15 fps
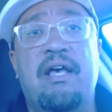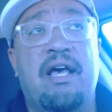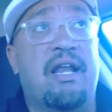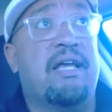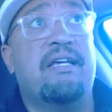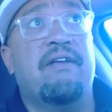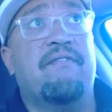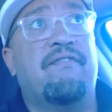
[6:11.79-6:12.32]

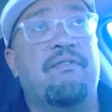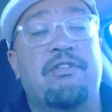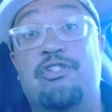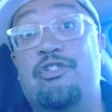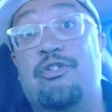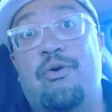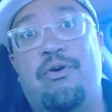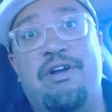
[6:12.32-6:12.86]
And I get for the
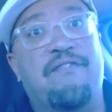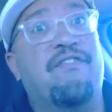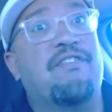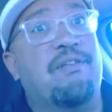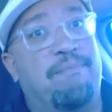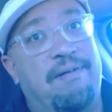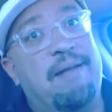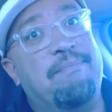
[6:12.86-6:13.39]
story and
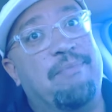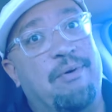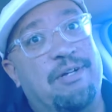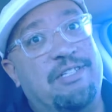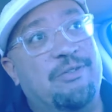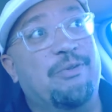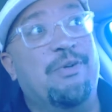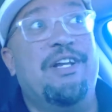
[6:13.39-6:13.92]
for the plot points,